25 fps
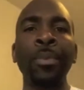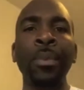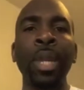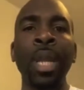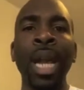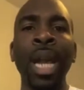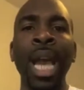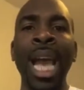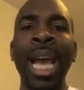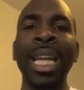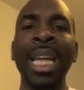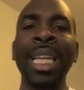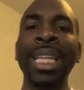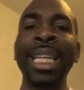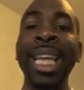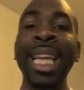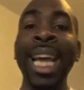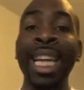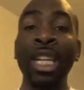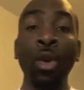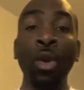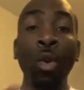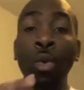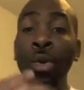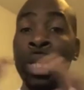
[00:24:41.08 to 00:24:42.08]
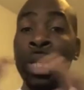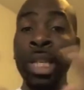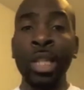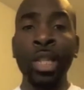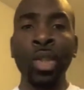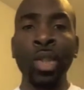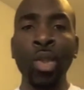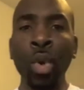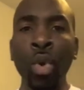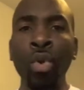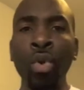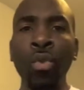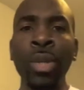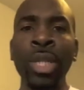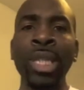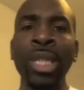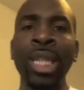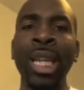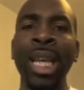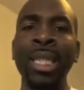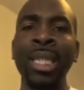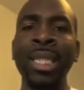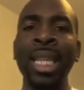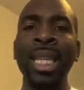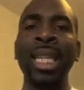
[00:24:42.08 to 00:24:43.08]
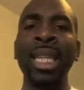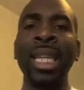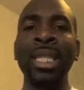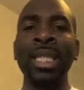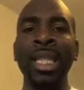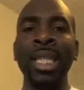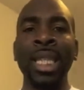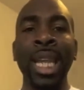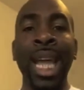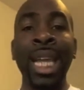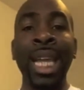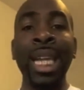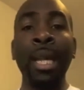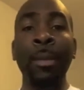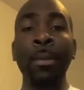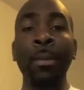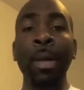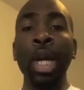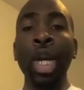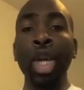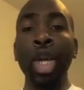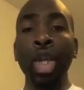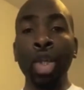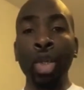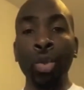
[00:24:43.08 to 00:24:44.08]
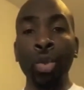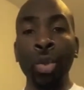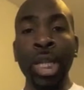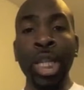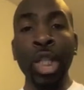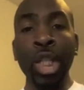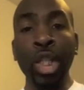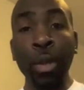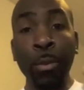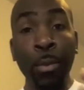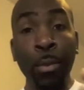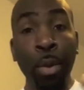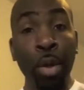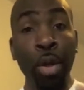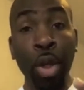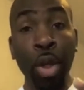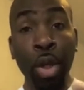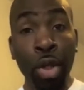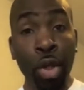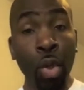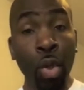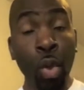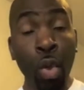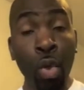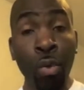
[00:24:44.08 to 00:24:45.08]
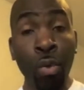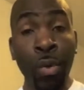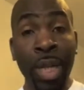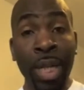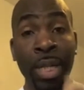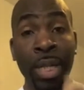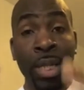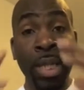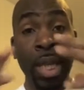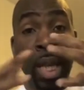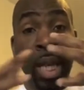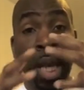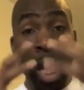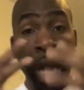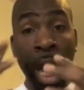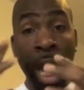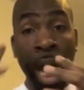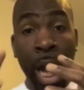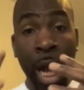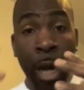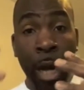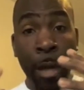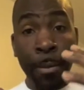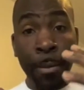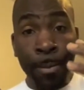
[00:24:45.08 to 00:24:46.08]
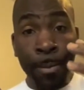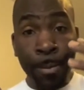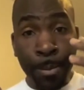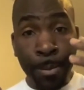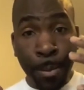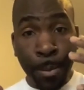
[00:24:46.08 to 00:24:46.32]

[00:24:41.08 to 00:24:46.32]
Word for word: And he had all these stories. And I said, listen, Alim, you need to put your stories um,